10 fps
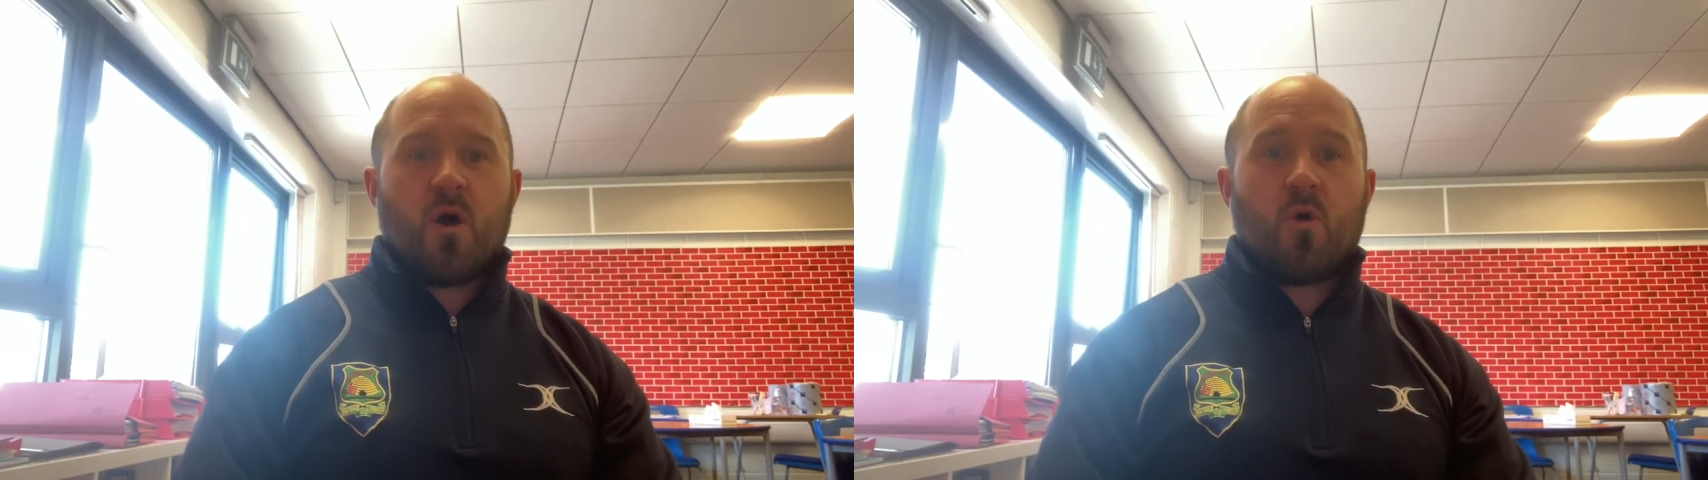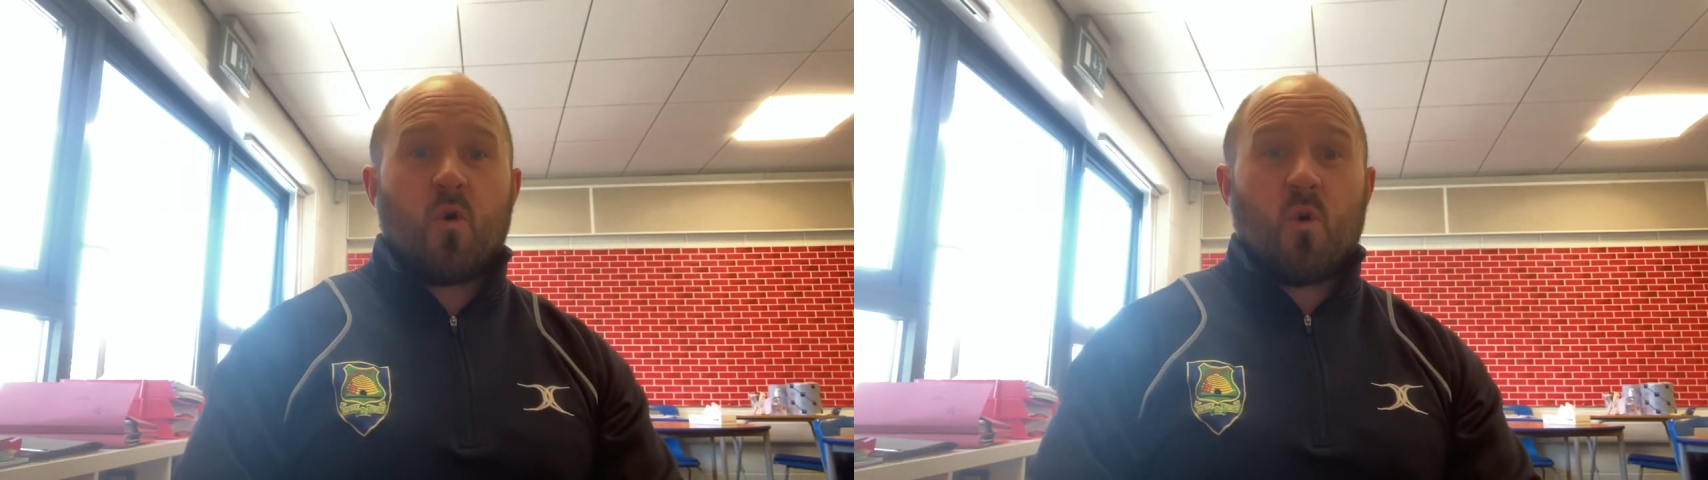
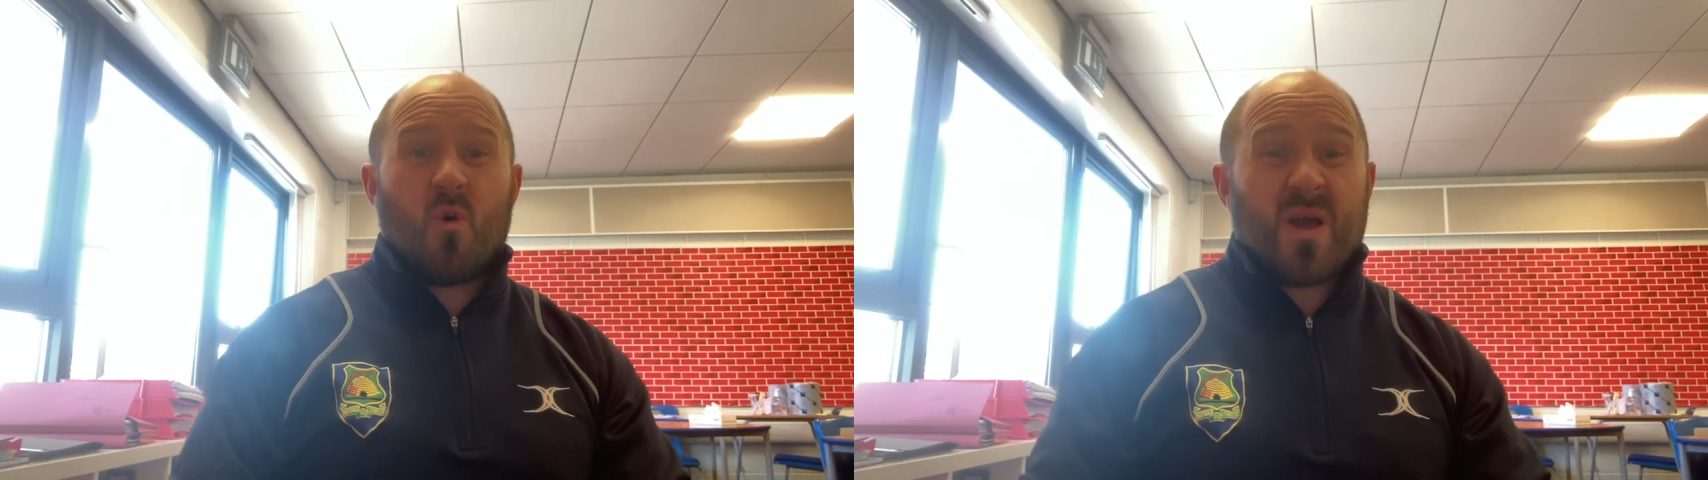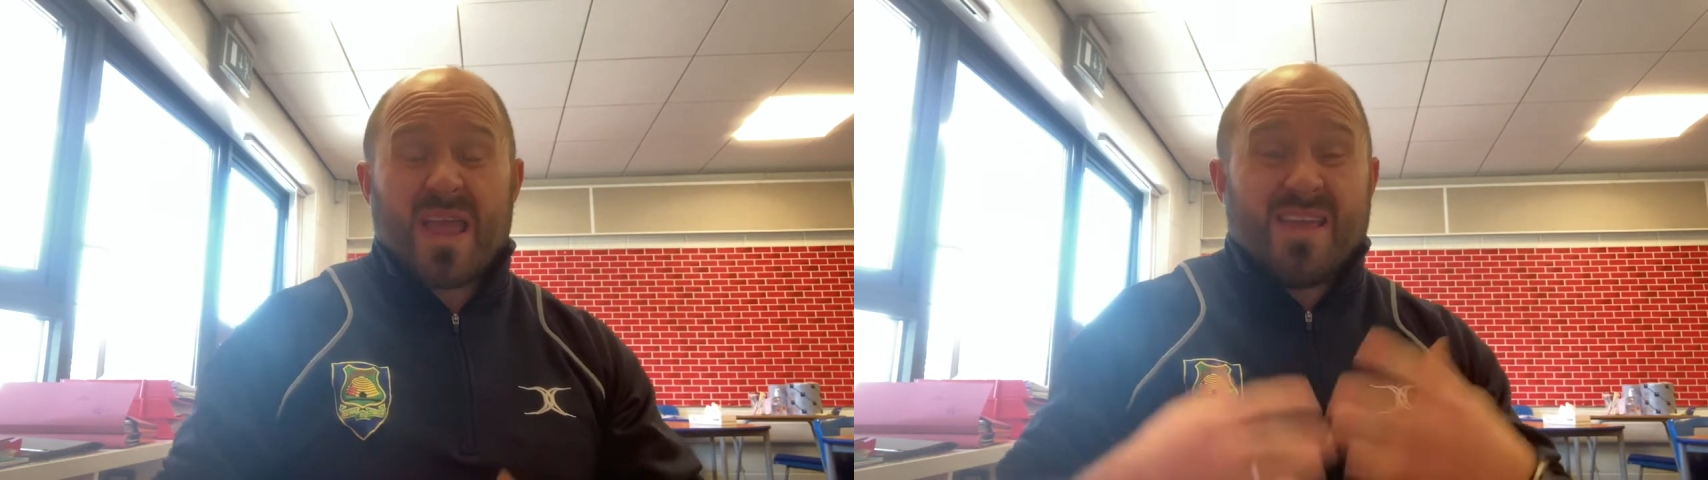
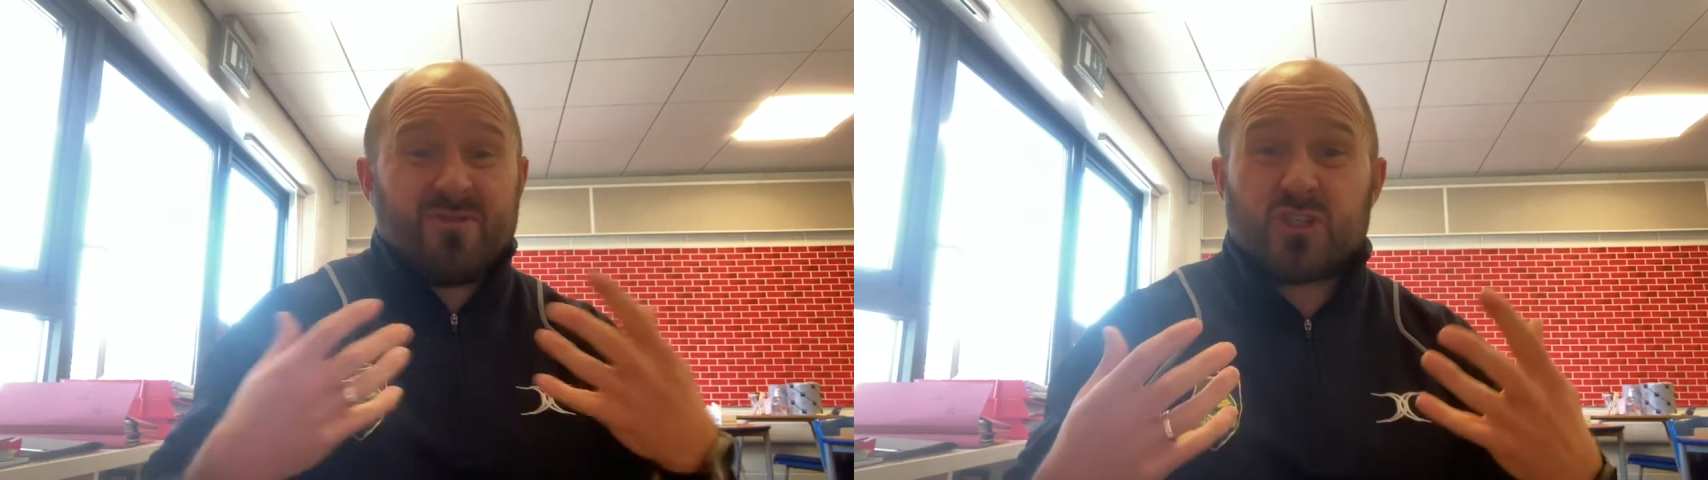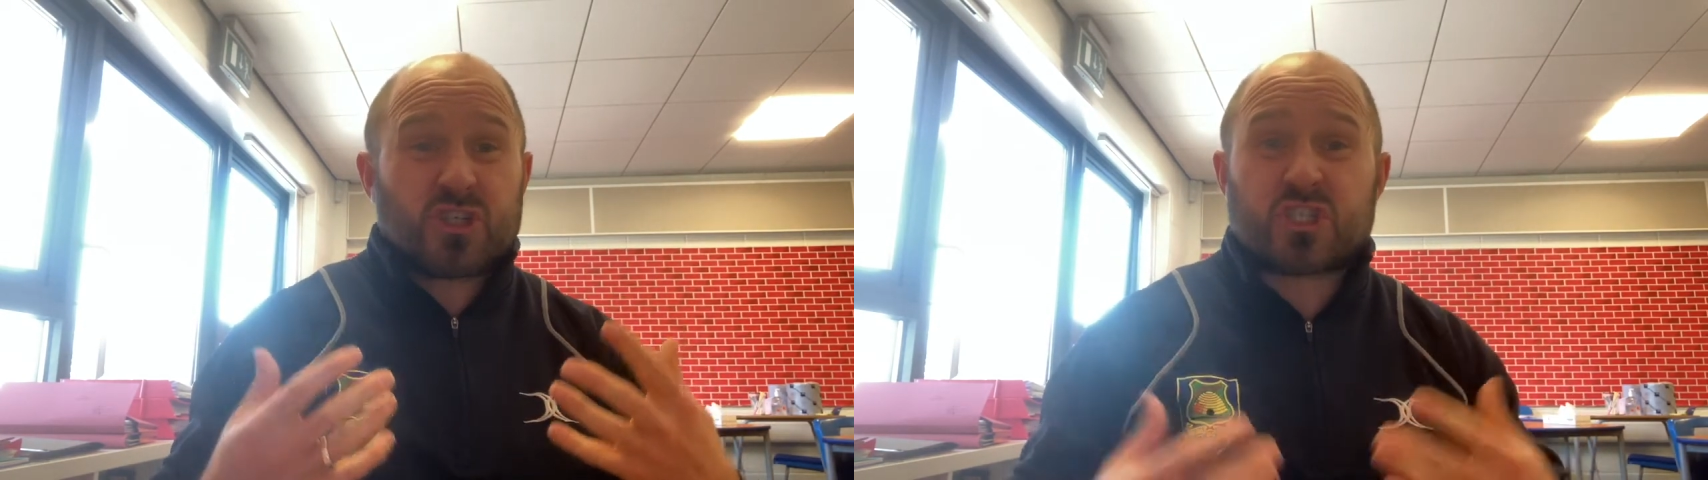or
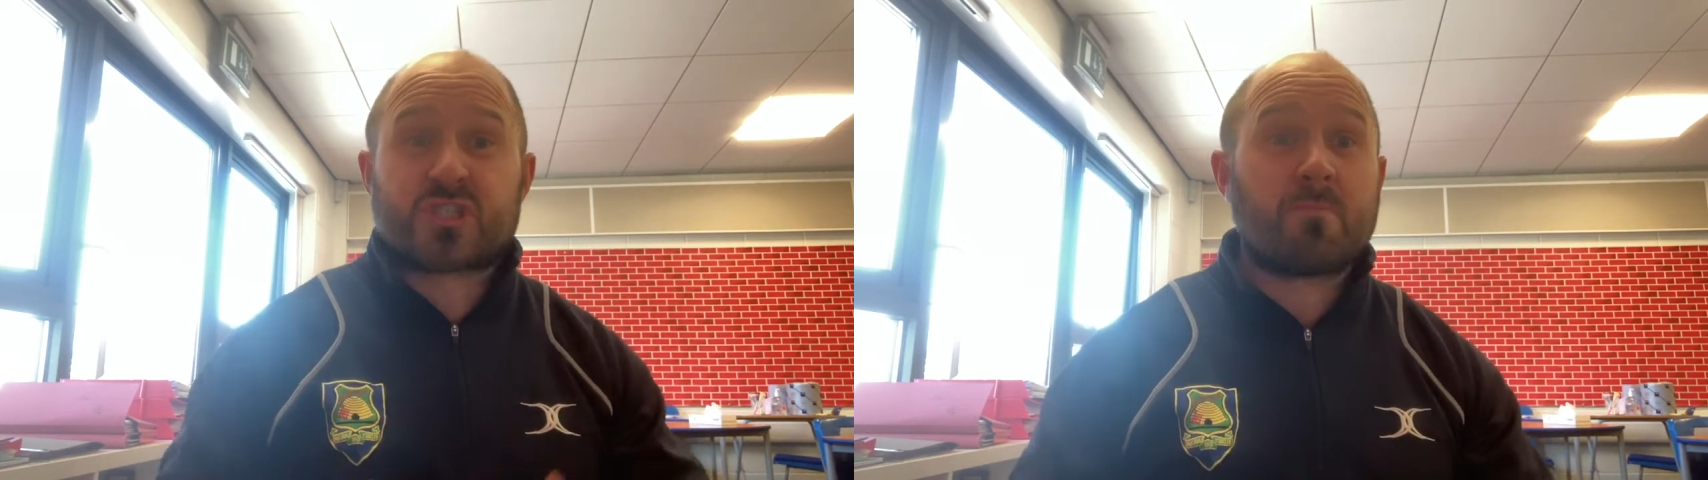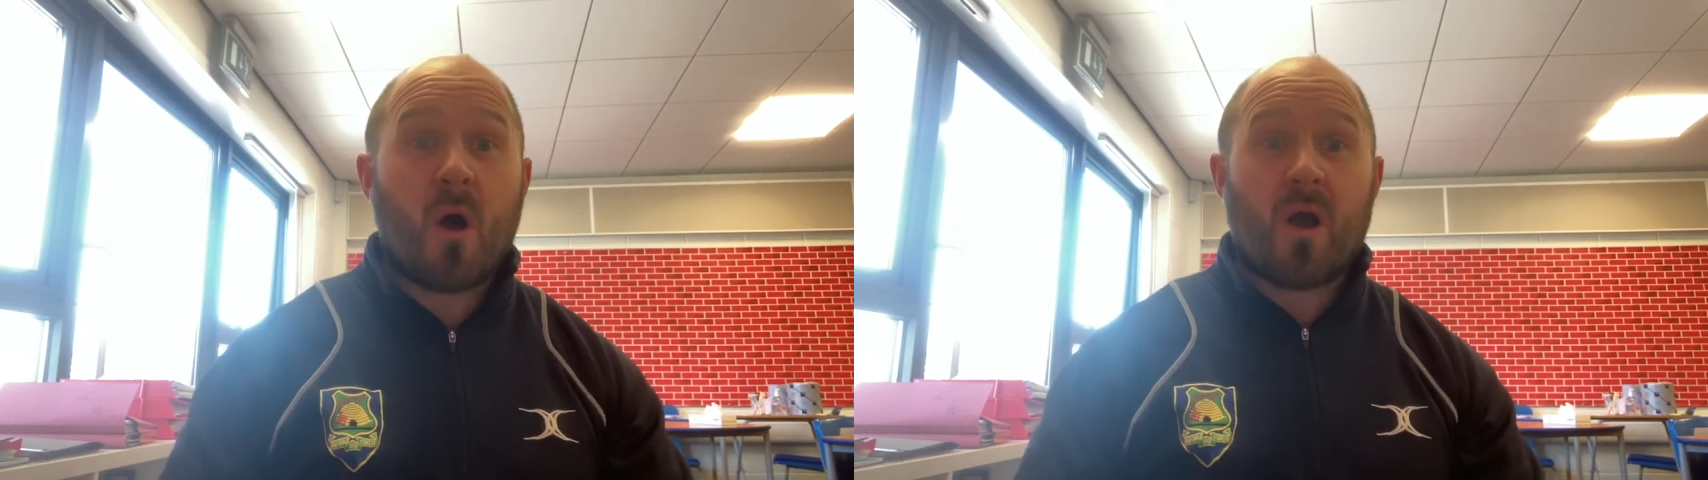even just
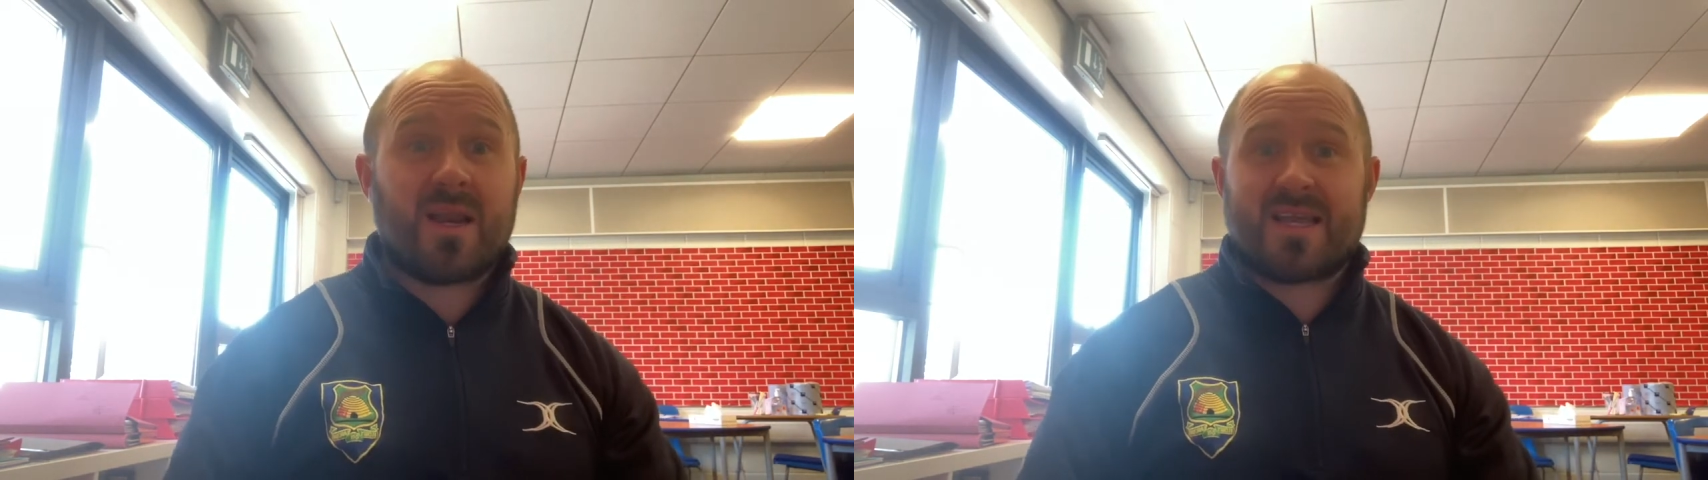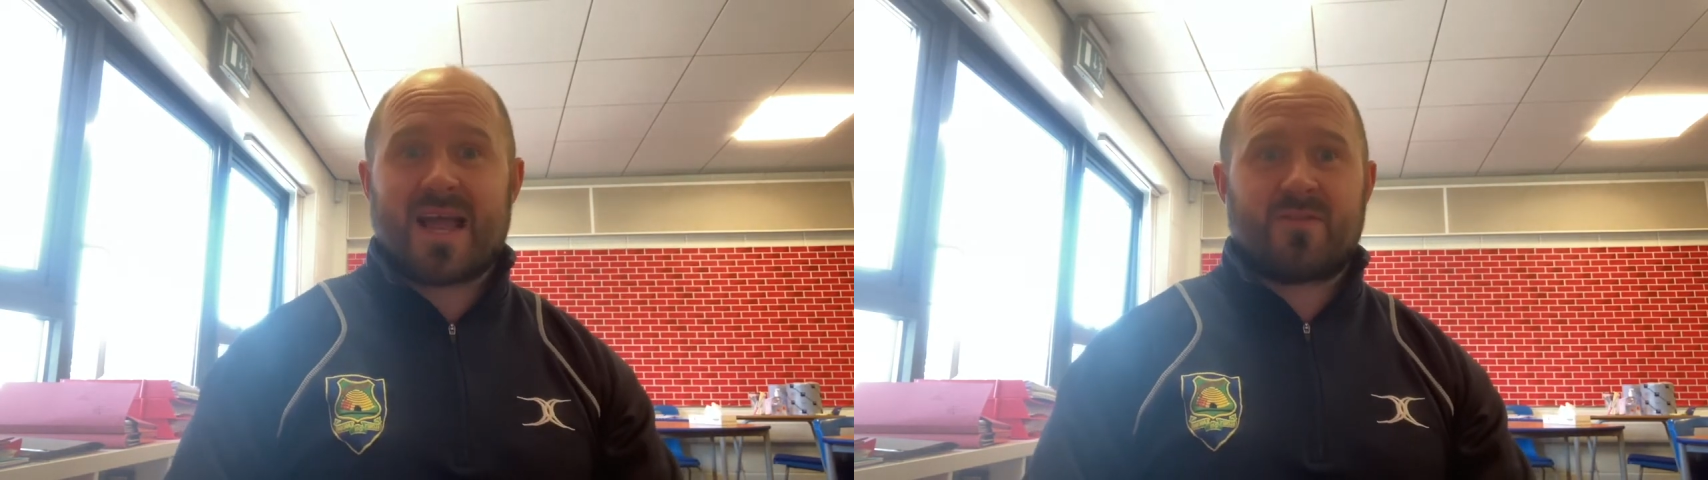
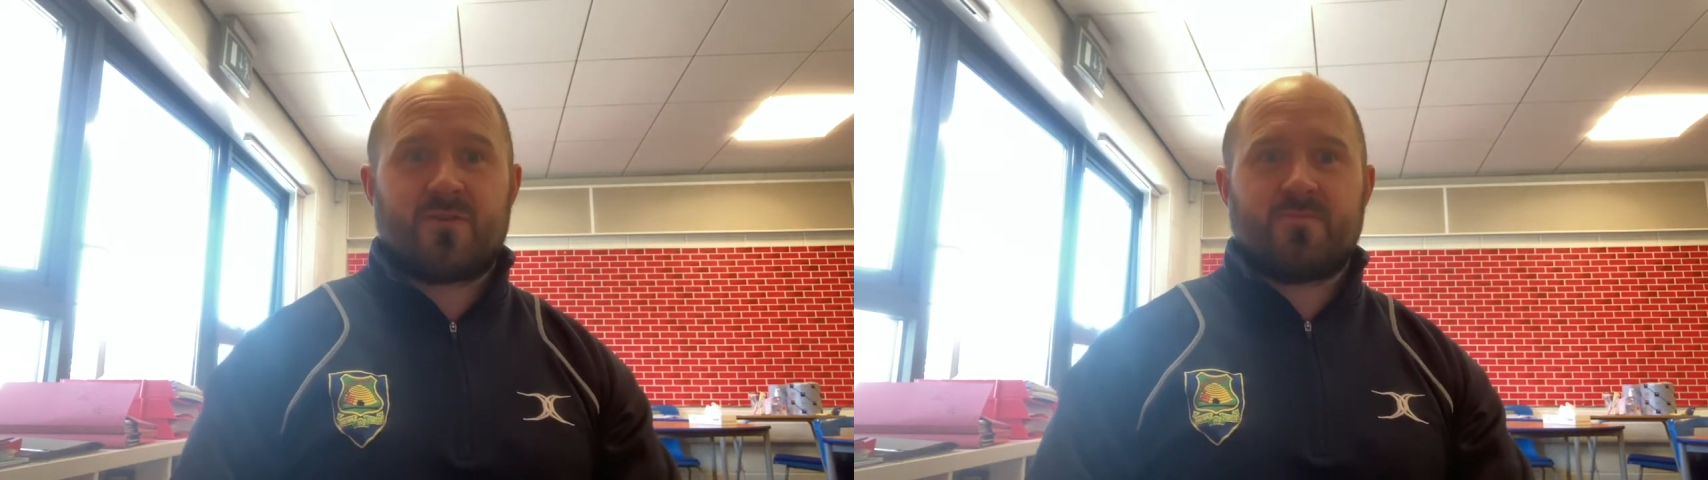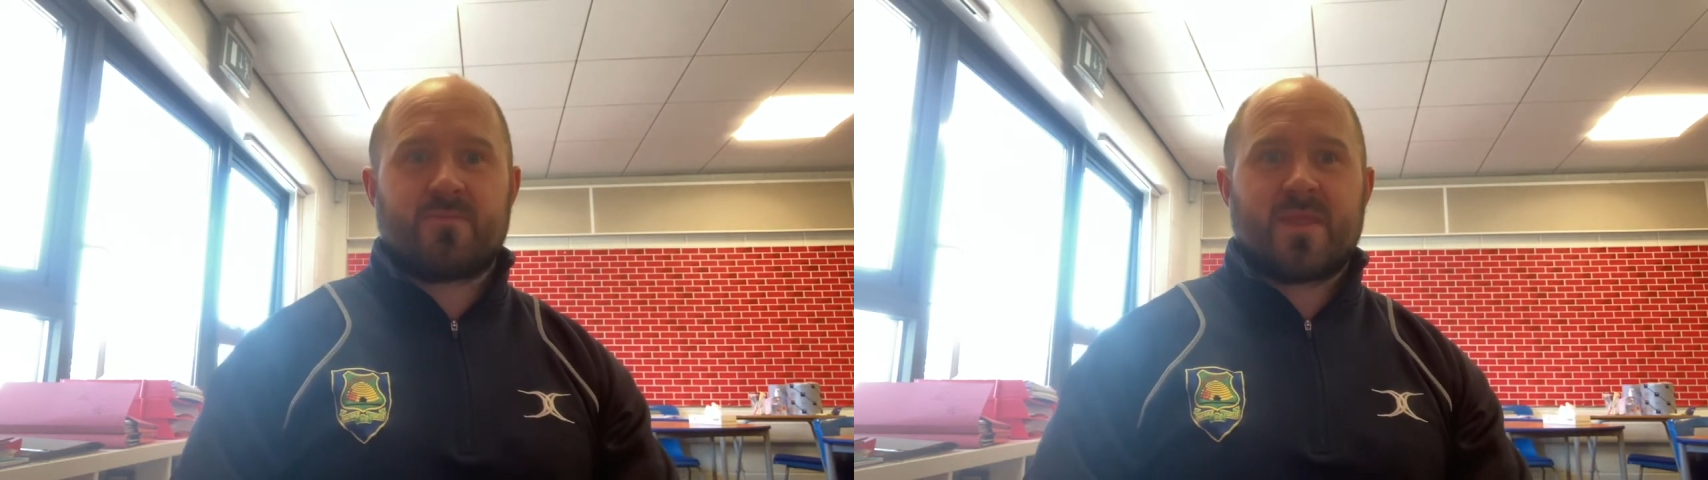smiling at them,